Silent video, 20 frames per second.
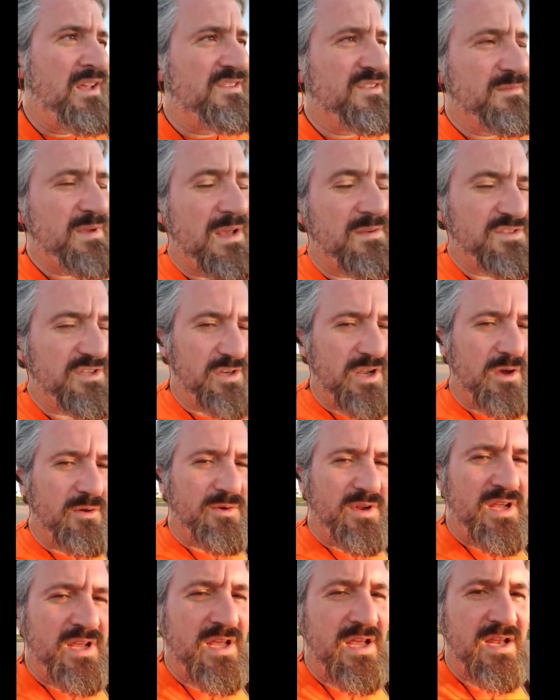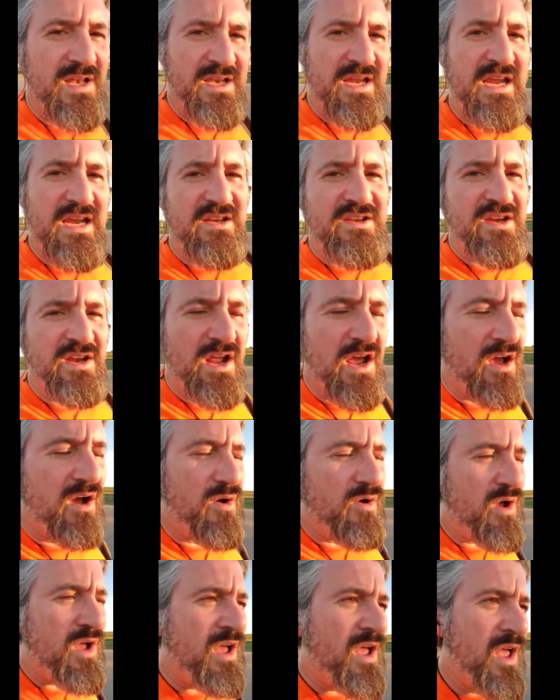Sometimes you don't need to
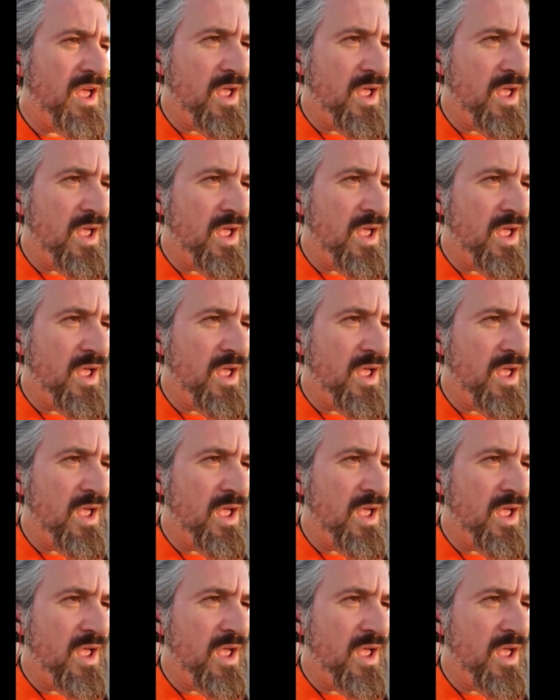know